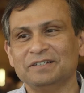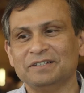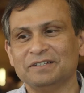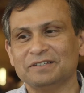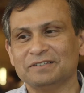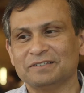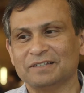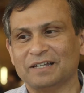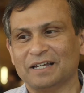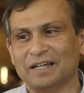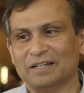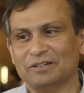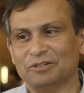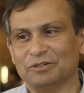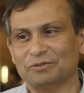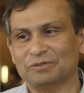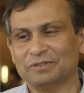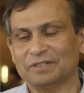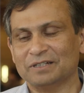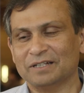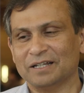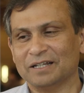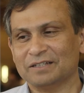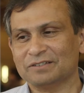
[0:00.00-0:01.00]
it is that over
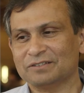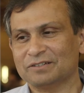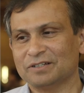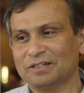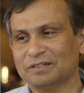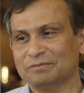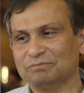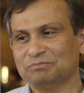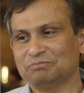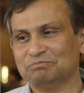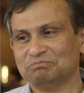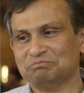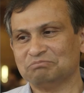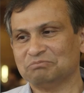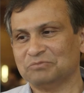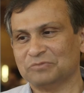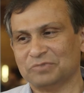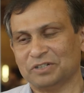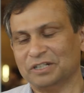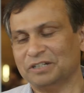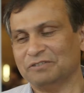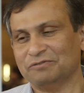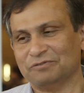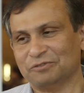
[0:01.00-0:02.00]
the next
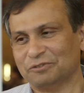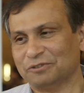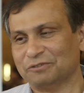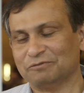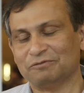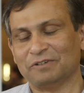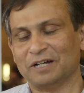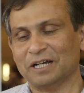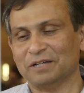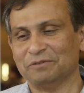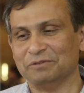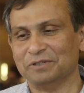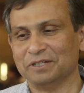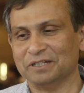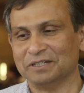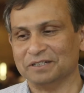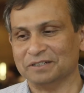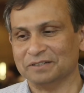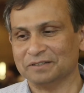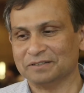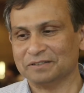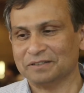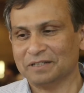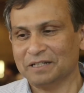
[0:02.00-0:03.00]
3, 4, 5
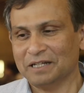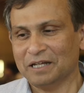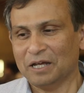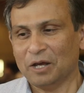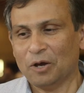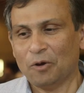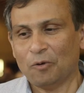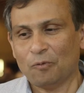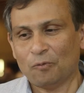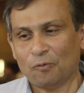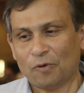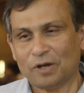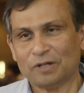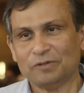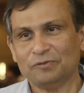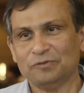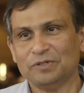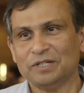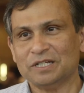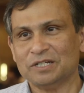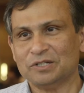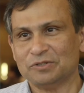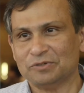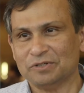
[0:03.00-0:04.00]
years, what
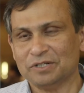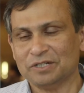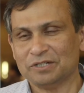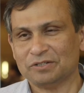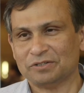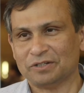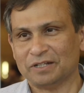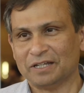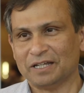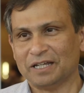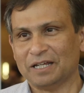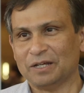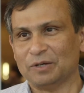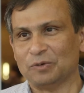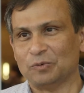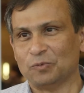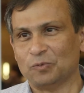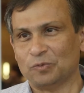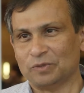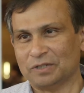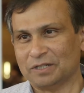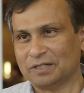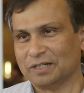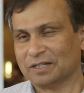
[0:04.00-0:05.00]
we are doing today,
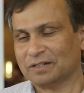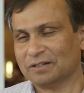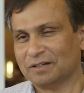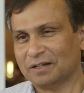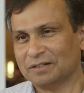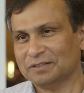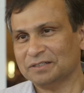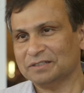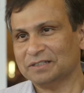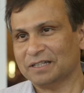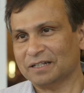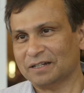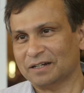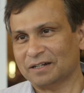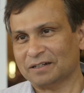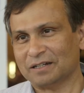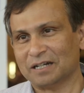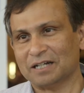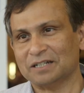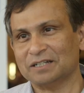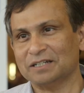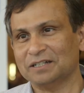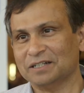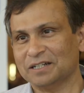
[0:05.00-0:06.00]
the technologies that are
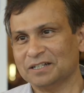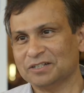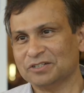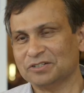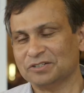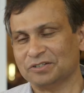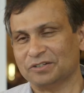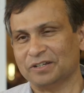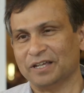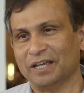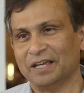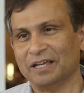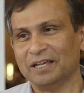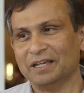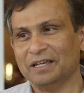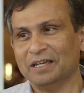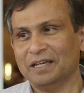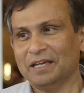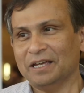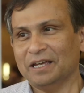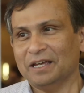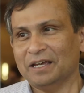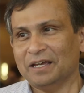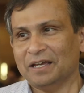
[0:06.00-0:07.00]
cutting edge today,
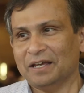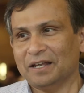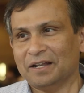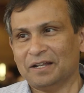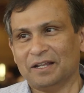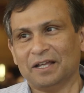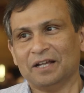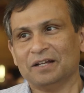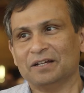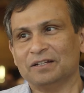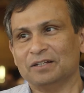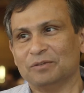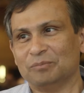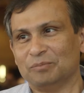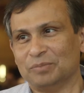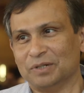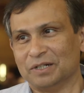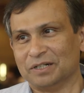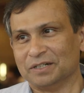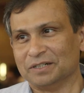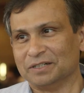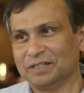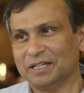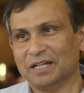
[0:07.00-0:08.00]
they're going to
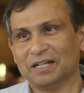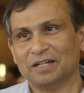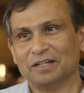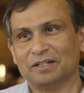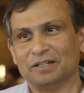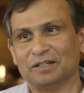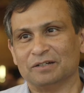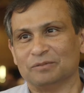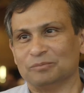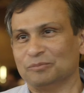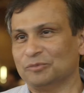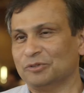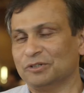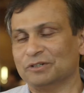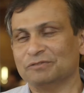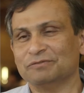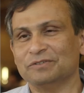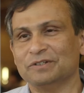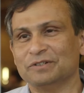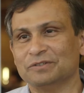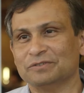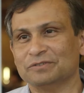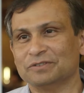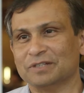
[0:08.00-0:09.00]
blur, they're going to
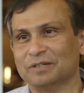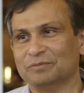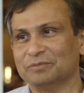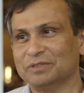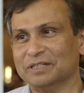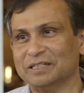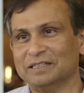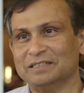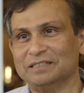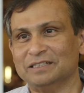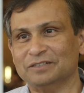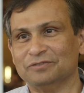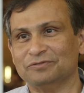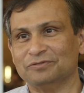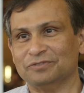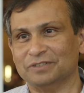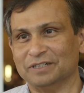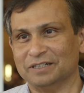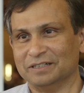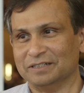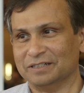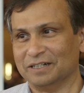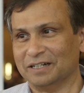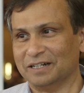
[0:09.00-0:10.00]
morph into something
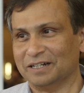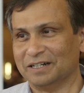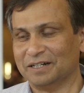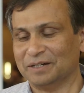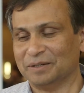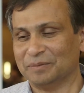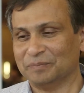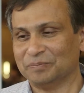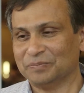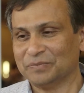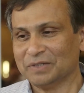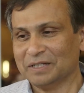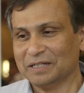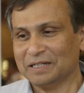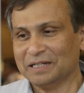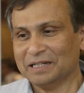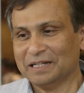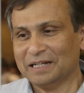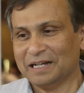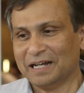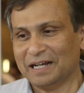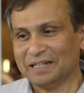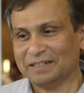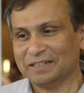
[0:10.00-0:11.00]
different.
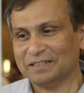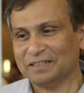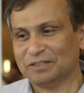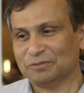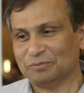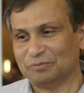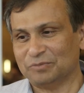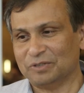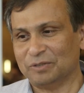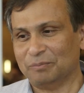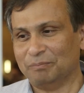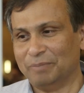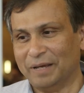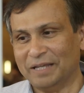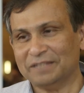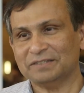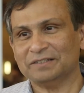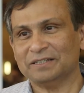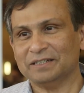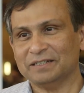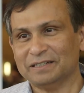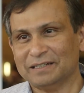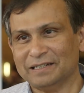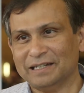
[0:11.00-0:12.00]
I think the
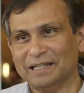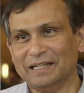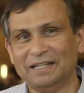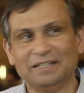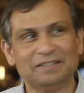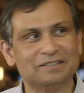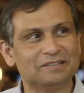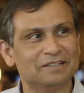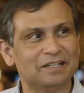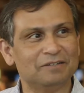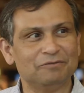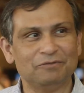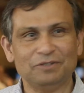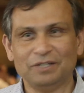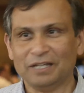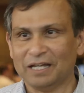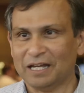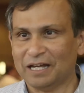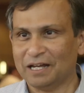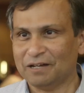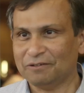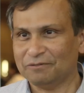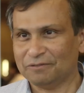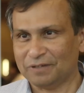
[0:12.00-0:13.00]
basic needs that we
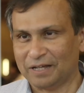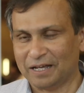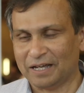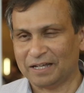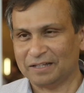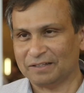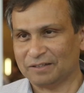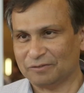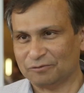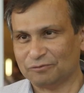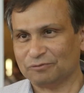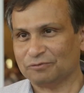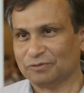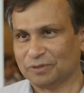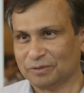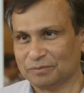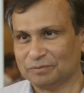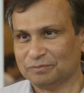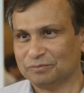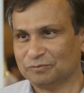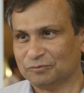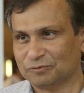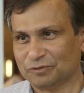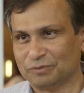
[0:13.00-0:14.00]
have
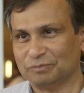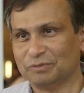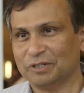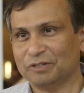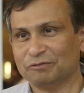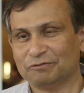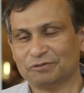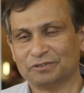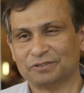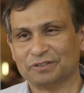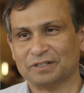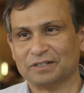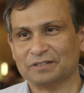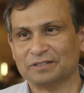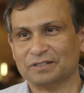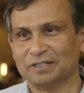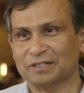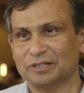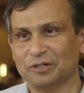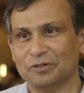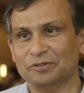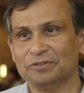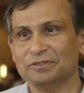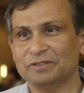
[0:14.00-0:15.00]
from the
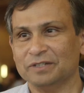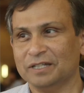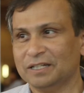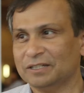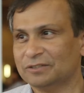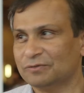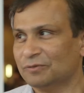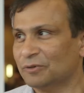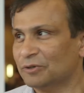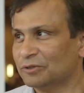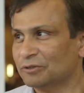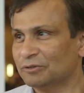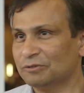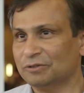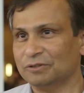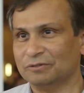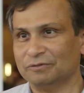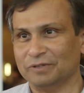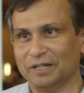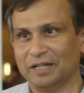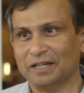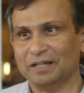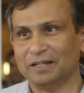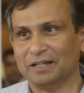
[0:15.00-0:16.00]
infrastructure, those needs won't go
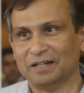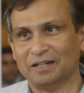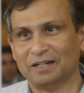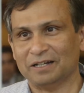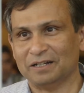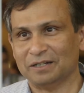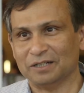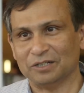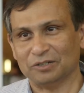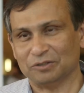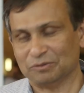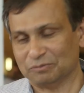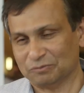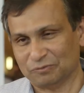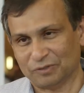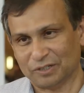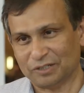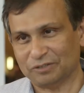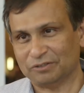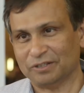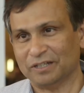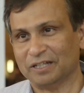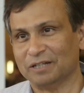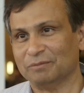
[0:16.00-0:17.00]
away. You know,
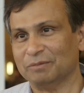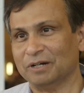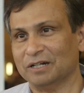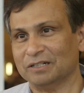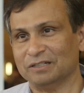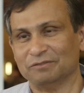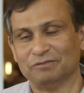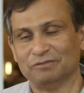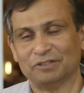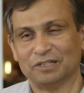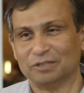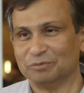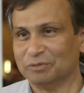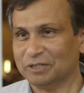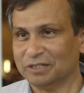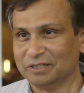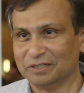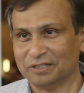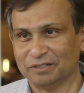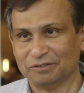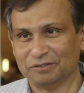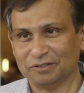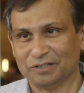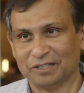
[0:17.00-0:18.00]
when you think about
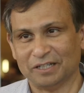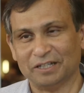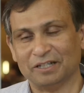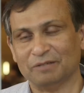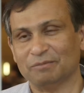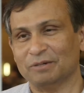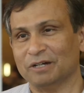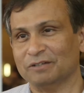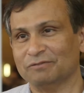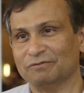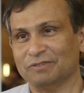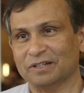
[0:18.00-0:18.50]
availability, you think about